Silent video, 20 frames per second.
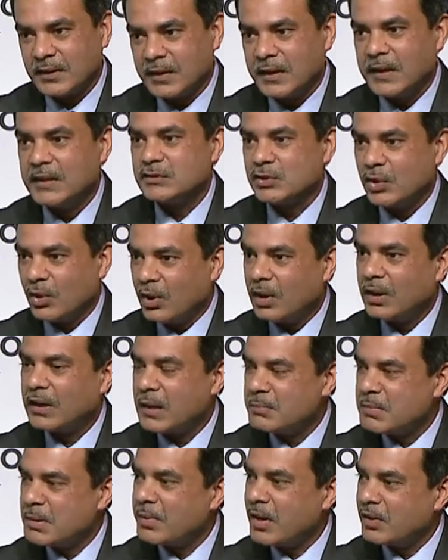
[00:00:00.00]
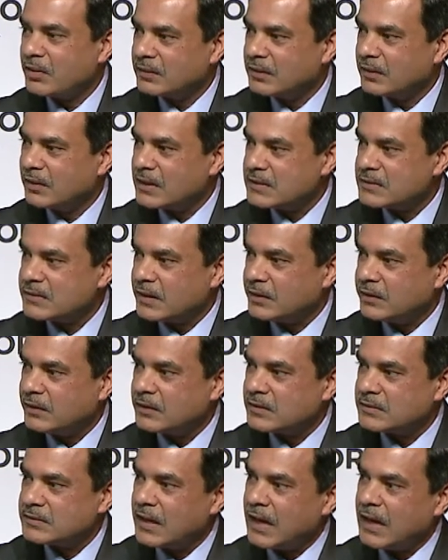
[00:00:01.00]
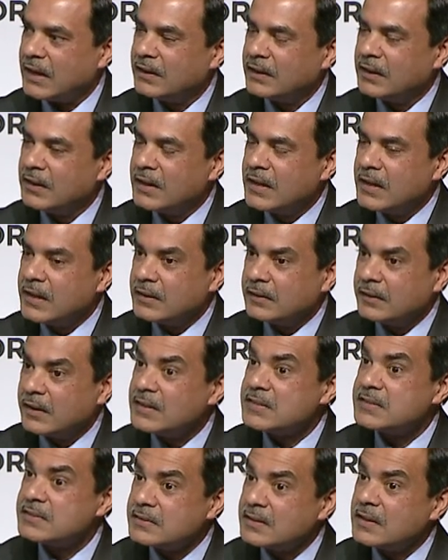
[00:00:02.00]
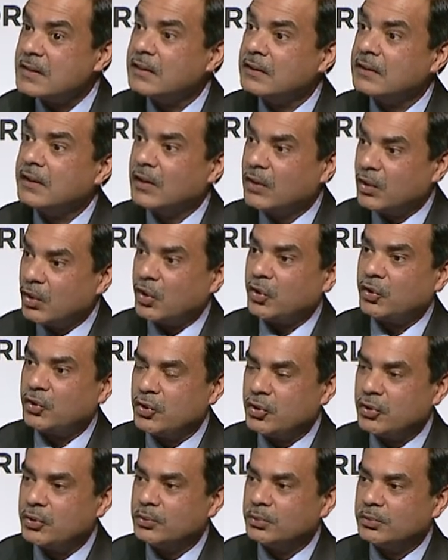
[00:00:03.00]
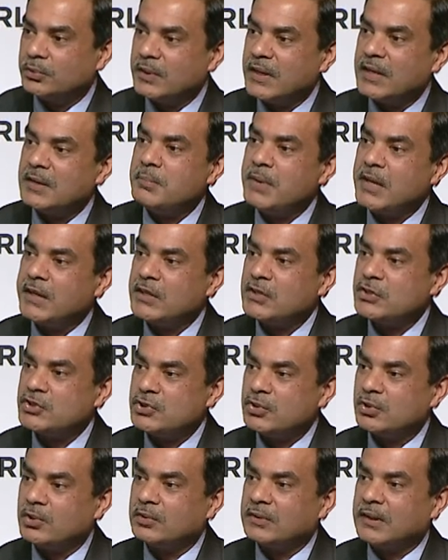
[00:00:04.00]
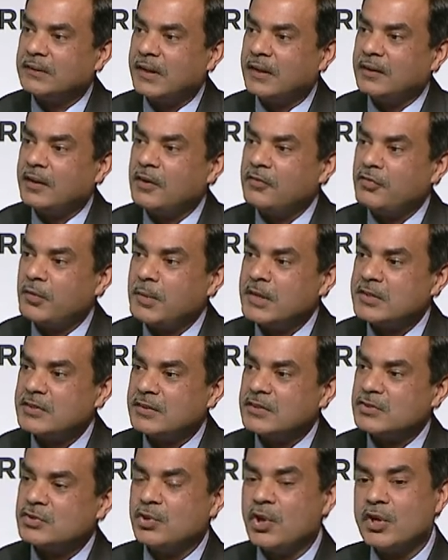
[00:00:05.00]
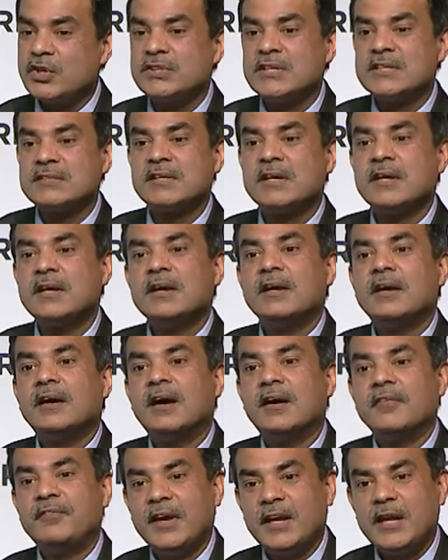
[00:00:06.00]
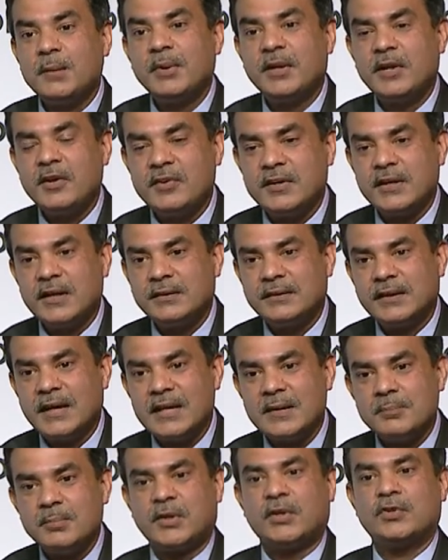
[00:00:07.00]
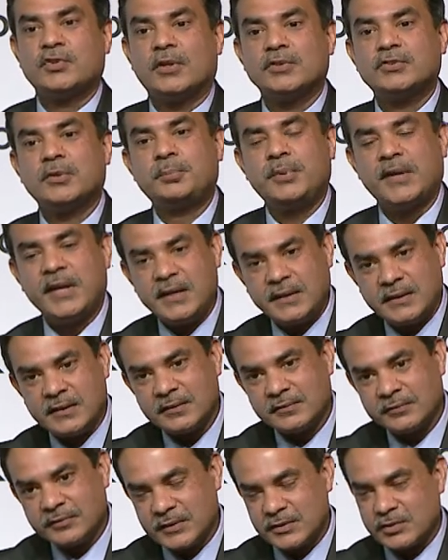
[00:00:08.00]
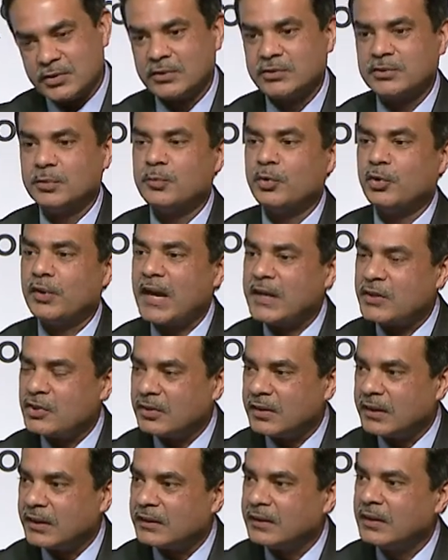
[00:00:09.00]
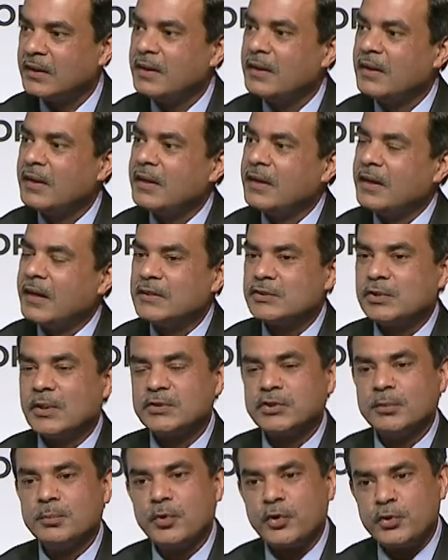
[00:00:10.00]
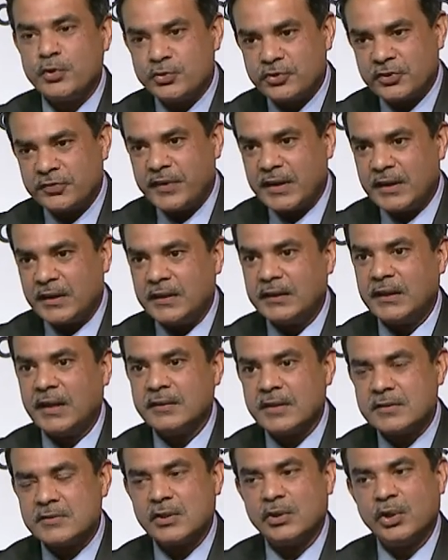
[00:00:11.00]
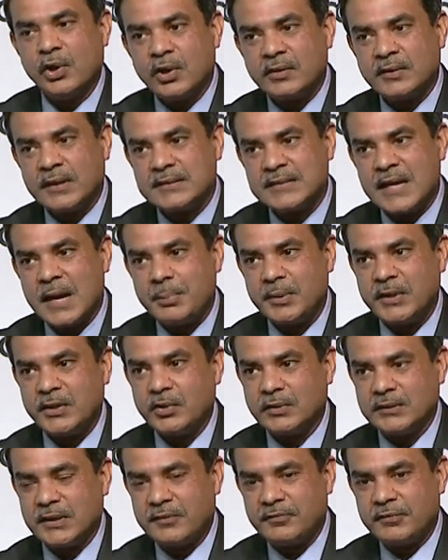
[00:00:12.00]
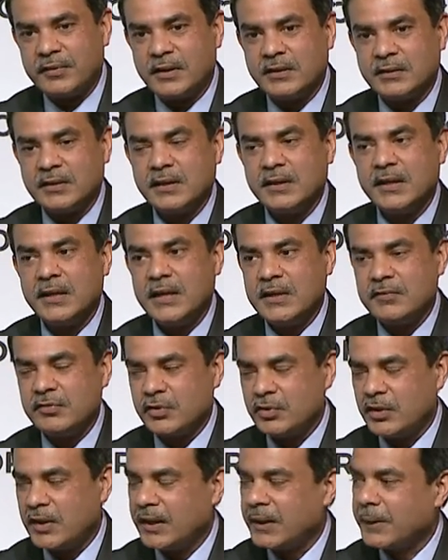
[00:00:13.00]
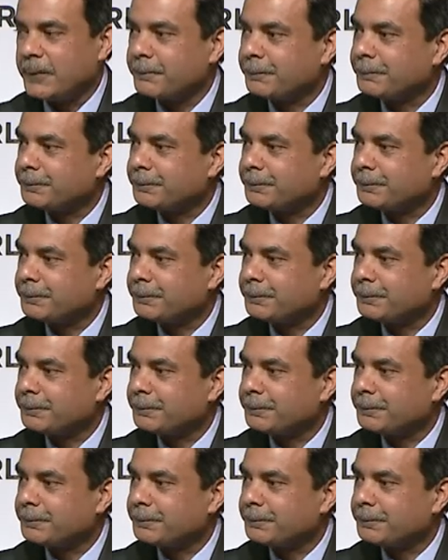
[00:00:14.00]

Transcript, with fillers: It's all come about in the last 10 years. And there is still a lot to do in making sure that that information is not just available in real time, but it's also predictive, it's also more accurate, it's also more user-friendly, and there's a lot that's happening on that front even today.